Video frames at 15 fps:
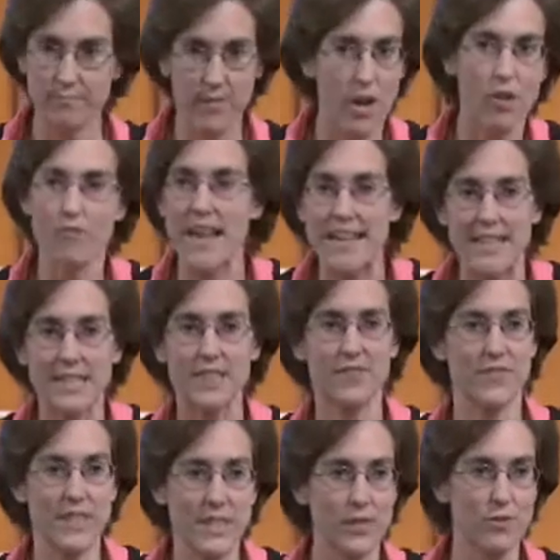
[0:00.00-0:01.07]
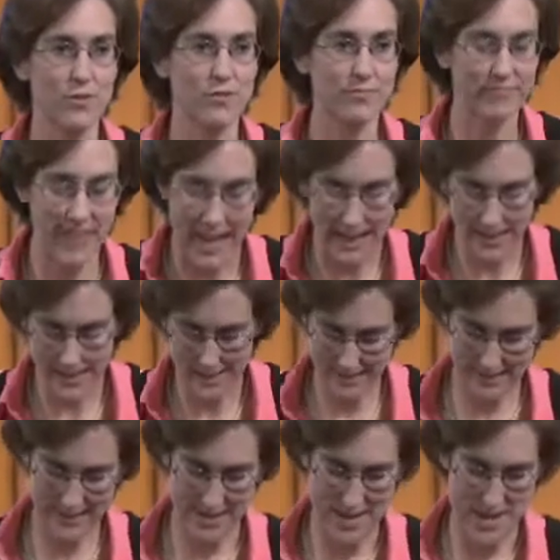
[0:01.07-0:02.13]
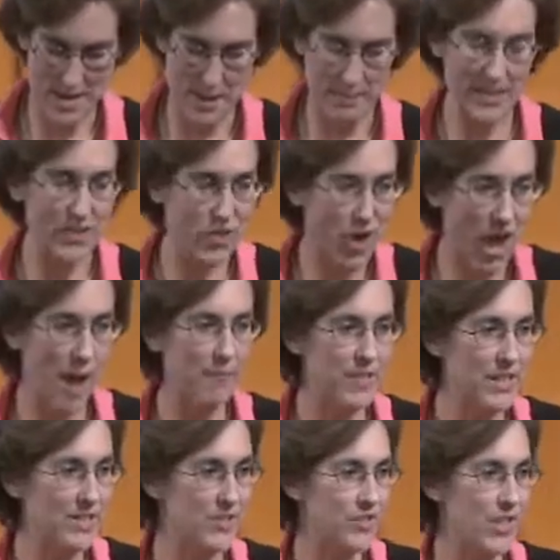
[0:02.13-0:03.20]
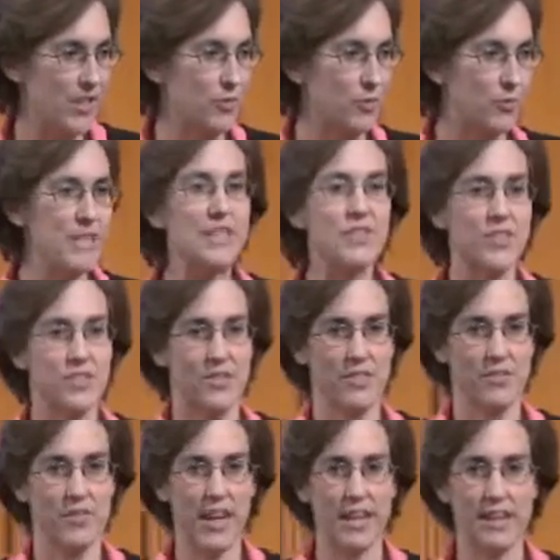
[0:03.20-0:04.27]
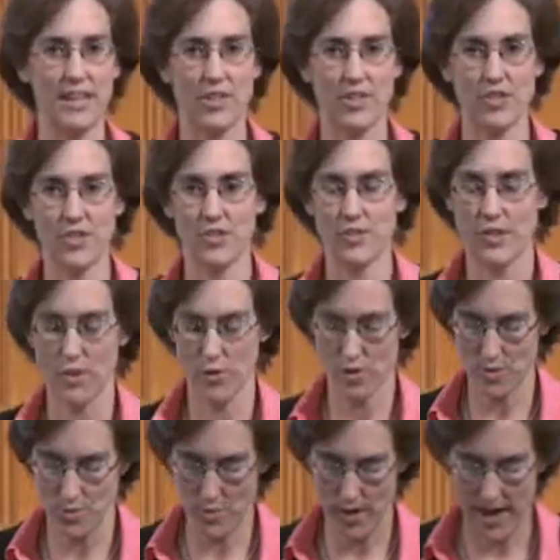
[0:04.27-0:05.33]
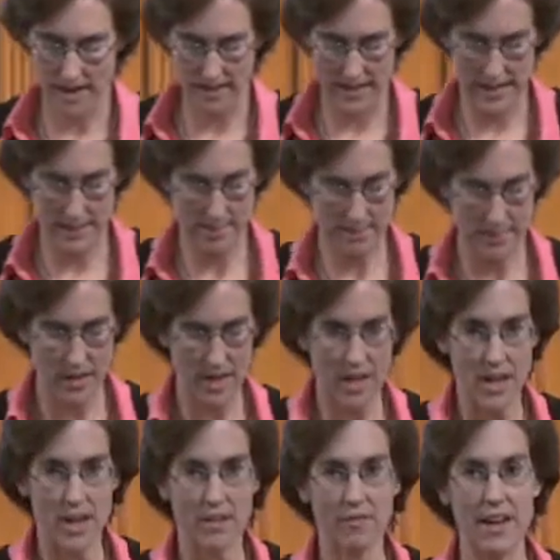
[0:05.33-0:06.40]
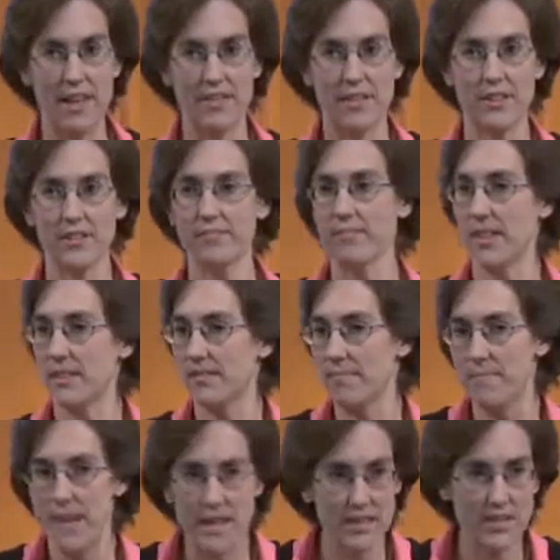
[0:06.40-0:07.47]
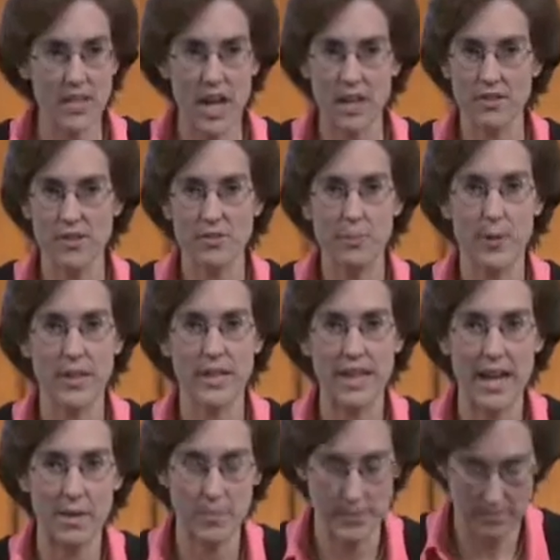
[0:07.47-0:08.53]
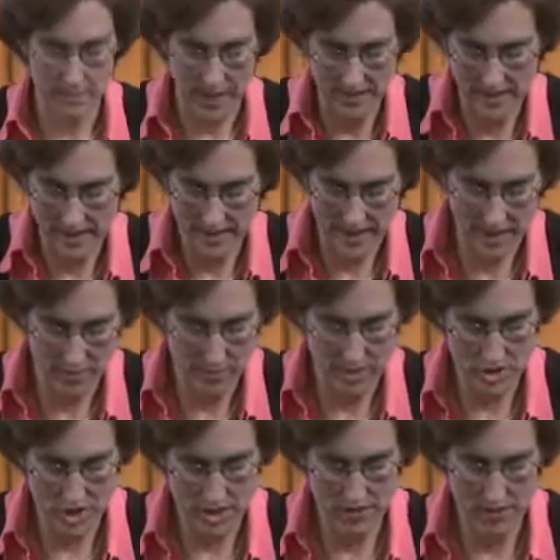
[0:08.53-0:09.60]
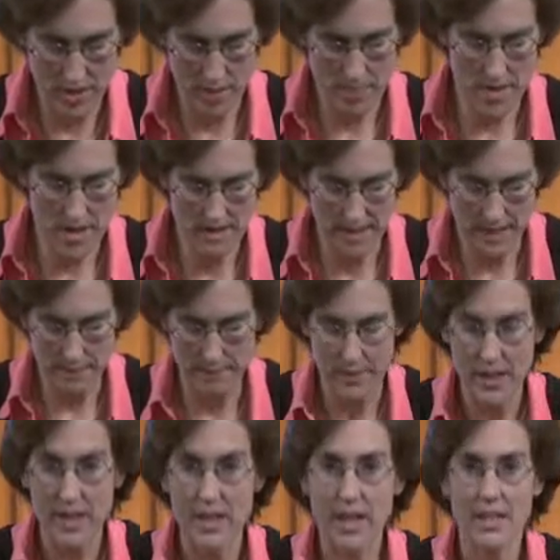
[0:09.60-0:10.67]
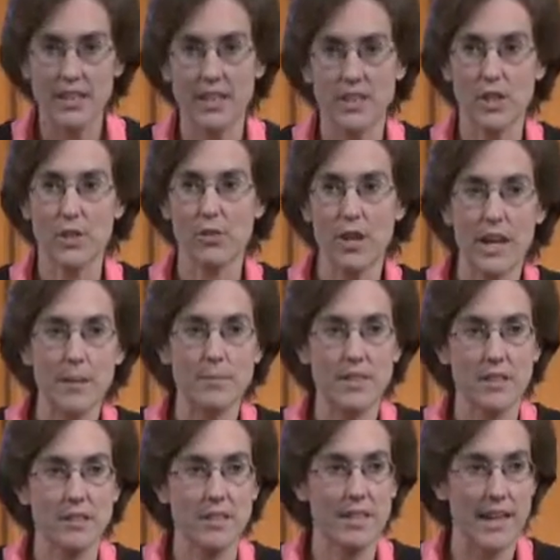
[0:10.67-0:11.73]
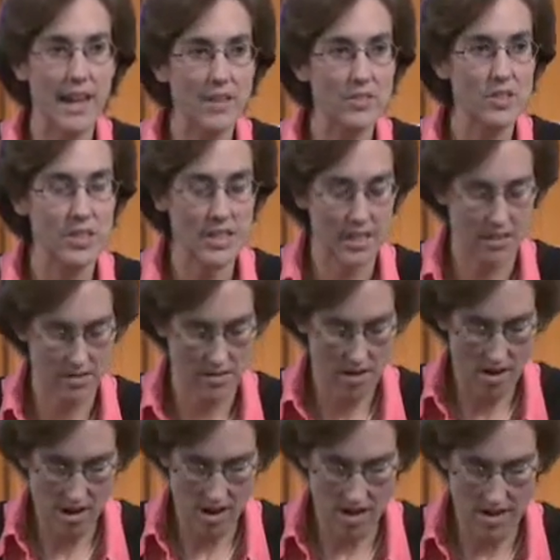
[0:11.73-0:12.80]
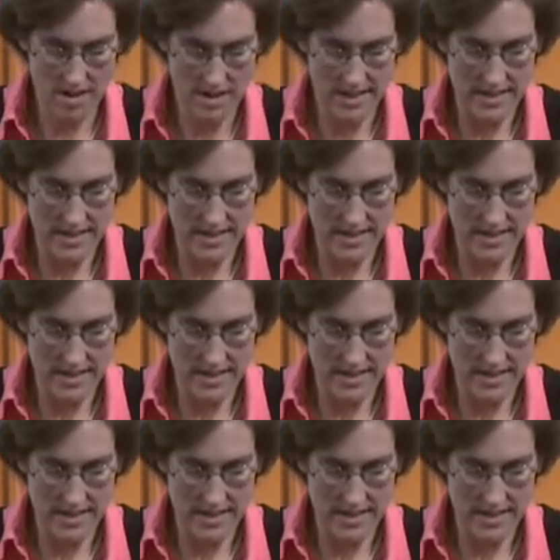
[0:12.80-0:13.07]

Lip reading: horrendous physical violence. These are obvious and grievous violations of social morality. Rather, many scholars have pointed out, but I think Kaufman chief among them, that the crimes that are denounced here are